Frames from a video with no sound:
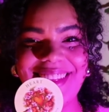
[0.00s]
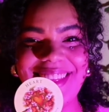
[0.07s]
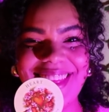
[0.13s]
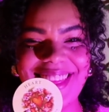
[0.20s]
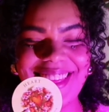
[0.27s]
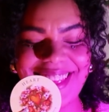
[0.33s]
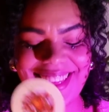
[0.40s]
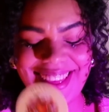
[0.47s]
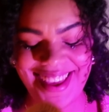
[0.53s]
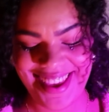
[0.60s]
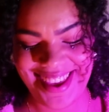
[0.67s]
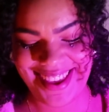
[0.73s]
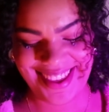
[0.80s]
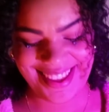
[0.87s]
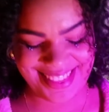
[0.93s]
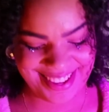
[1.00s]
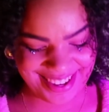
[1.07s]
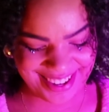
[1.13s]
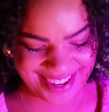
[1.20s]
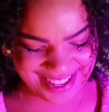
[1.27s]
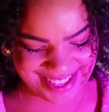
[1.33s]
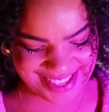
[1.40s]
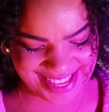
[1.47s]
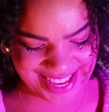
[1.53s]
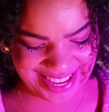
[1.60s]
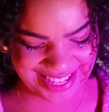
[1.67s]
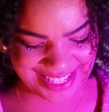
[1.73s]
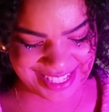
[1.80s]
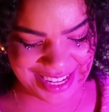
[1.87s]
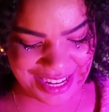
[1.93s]
The heart
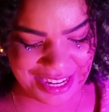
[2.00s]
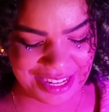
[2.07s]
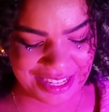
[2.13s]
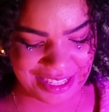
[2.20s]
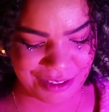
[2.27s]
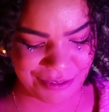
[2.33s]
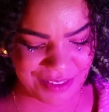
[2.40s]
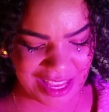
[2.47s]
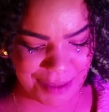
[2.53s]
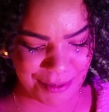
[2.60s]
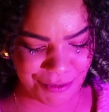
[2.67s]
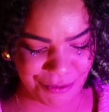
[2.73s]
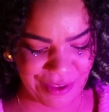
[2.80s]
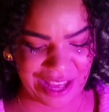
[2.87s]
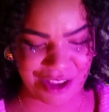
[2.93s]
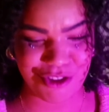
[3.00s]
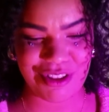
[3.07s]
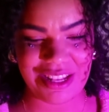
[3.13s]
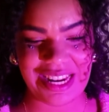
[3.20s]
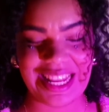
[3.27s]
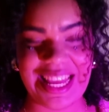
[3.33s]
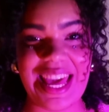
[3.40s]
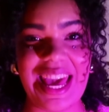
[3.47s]
says love, deep affection and